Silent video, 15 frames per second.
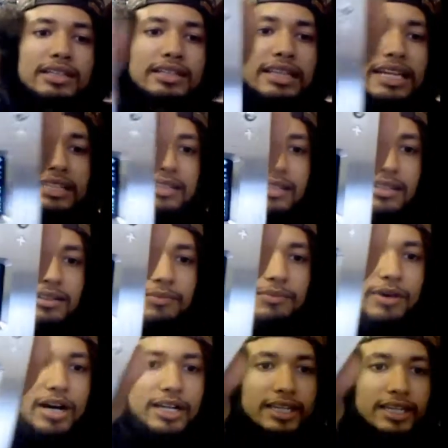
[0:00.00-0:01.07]
Nice little
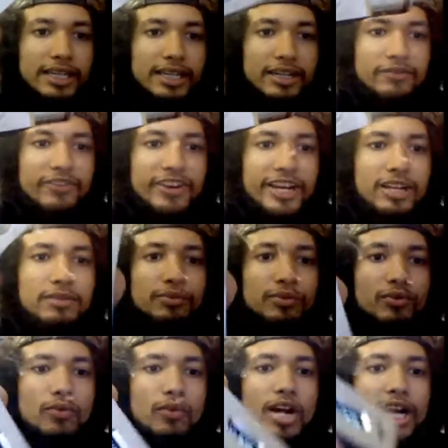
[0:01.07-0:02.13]
mod here,
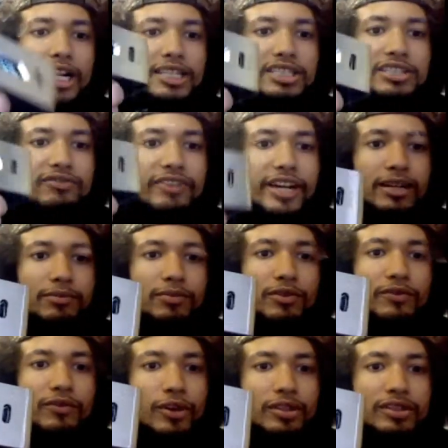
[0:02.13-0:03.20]
variable wattage, variable
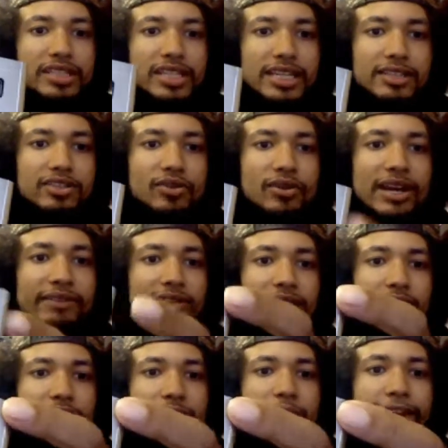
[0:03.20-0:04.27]
voltage. You have your
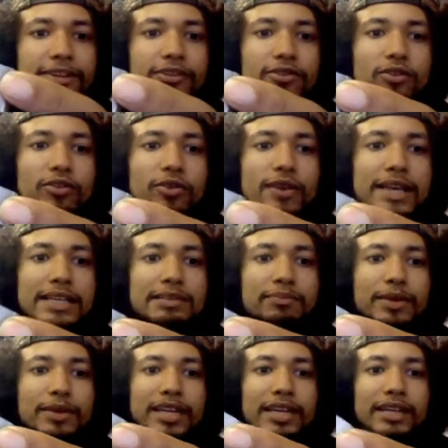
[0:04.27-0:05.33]
little micro
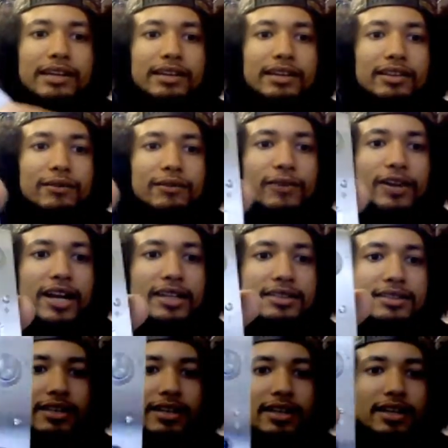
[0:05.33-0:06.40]
USB here in the front.
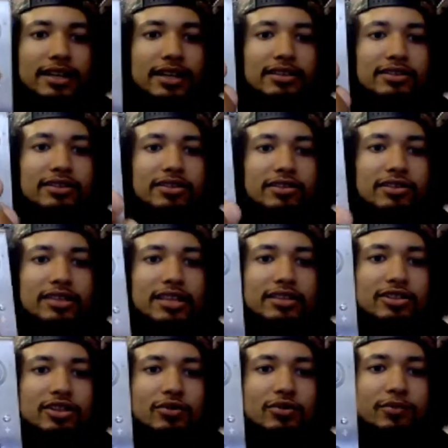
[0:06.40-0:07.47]

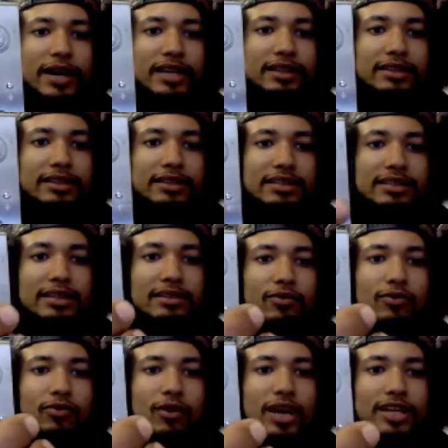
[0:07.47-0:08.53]
2 buttons,
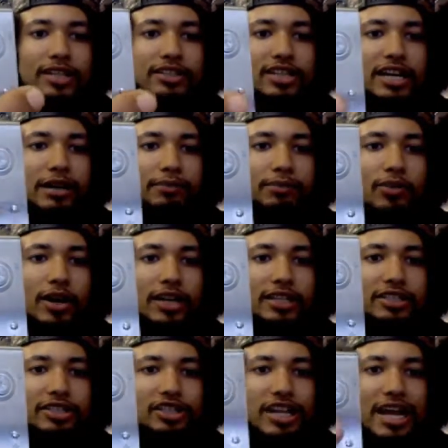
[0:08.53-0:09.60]
wattage up,
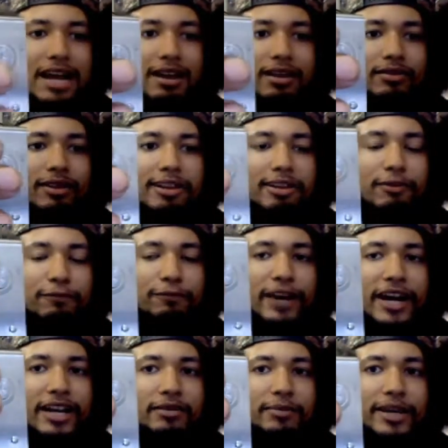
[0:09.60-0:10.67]
wattage down, and your
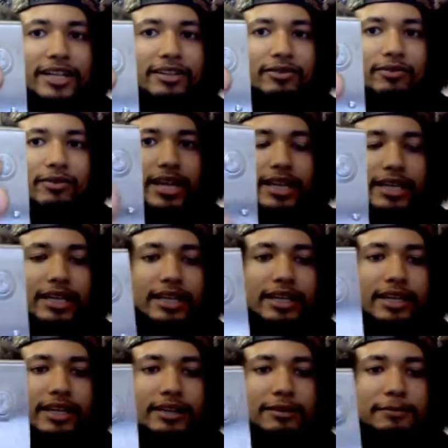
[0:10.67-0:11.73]
fire button right
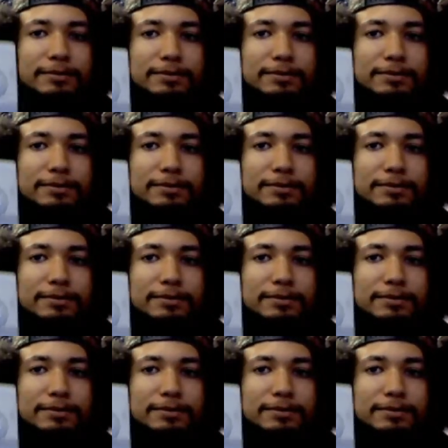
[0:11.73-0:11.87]
here.